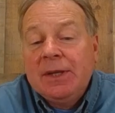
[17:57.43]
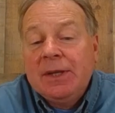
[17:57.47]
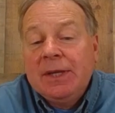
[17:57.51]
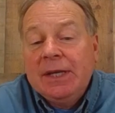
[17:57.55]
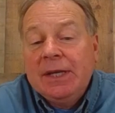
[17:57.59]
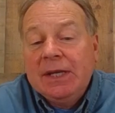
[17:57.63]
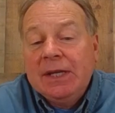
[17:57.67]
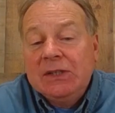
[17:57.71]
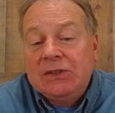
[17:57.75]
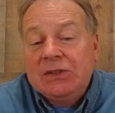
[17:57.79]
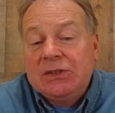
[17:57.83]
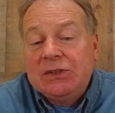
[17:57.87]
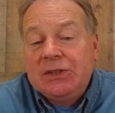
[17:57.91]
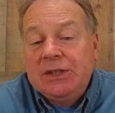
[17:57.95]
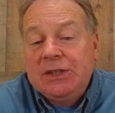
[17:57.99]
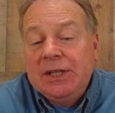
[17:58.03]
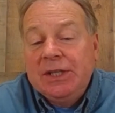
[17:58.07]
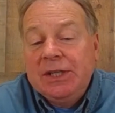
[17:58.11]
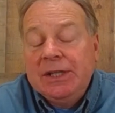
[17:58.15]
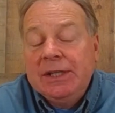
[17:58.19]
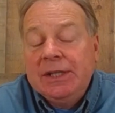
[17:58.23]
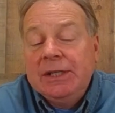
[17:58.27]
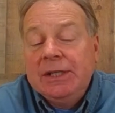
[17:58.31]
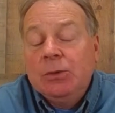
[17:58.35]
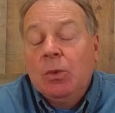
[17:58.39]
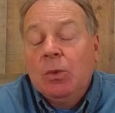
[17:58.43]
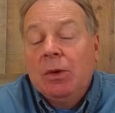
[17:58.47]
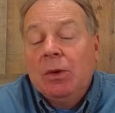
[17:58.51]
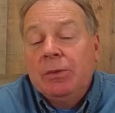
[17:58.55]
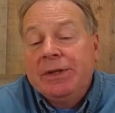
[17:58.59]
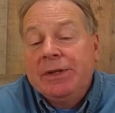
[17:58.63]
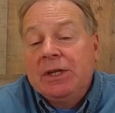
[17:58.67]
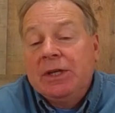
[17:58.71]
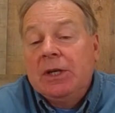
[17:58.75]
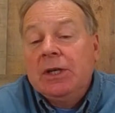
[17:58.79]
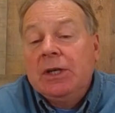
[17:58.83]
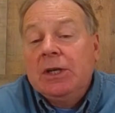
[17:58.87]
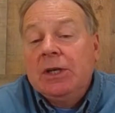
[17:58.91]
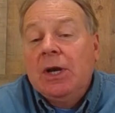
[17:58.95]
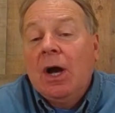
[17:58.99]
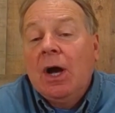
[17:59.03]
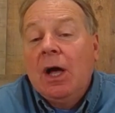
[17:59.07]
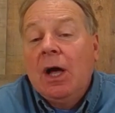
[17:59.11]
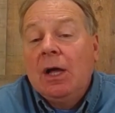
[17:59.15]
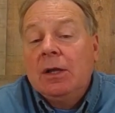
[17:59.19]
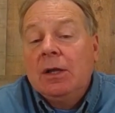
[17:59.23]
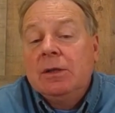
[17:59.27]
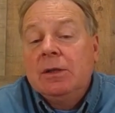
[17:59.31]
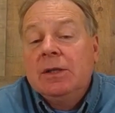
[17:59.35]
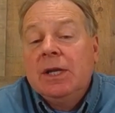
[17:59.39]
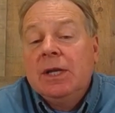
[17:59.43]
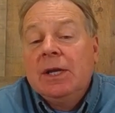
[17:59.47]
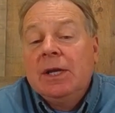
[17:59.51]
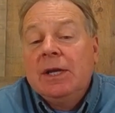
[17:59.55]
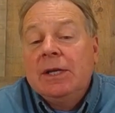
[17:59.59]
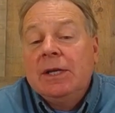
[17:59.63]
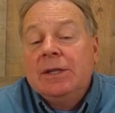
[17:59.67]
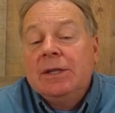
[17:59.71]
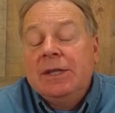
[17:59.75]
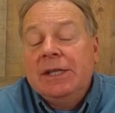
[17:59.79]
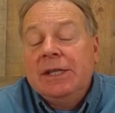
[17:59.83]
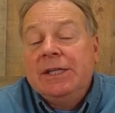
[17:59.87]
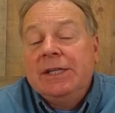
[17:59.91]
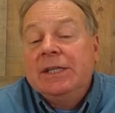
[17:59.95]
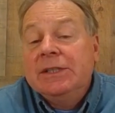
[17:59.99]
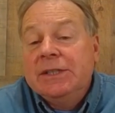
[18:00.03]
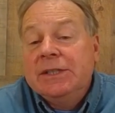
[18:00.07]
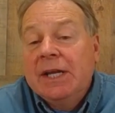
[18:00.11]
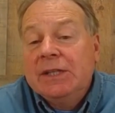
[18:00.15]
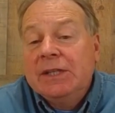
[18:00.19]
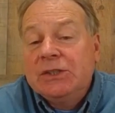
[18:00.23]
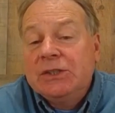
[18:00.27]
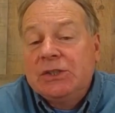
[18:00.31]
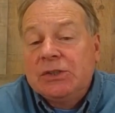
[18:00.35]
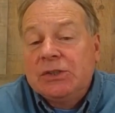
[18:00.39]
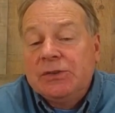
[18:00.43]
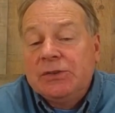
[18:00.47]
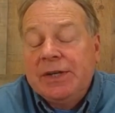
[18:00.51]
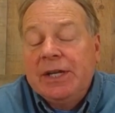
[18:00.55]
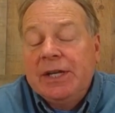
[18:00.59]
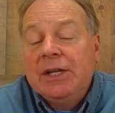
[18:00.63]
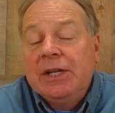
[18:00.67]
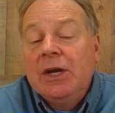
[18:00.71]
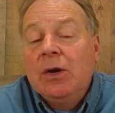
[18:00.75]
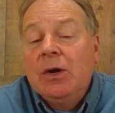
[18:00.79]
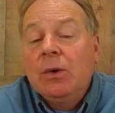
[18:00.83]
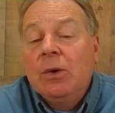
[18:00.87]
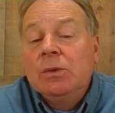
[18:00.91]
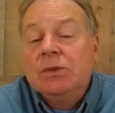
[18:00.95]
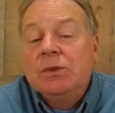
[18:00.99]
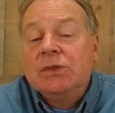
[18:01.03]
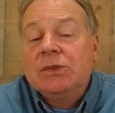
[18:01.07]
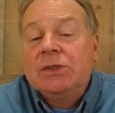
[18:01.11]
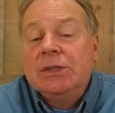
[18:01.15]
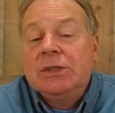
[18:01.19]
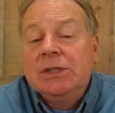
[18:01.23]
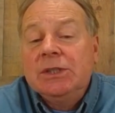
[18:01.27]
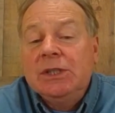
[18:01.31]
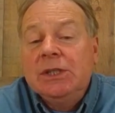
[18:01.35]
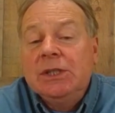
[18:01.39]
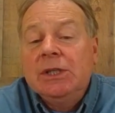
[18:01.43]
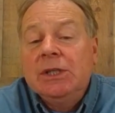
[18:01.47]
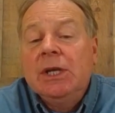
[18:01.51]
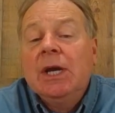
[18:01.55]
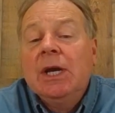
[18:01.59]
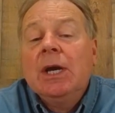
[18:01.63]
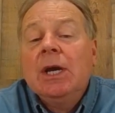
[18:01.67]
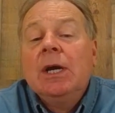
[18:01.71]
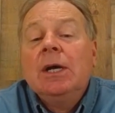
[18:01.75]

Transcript: It's what we can call the condenser. It holds the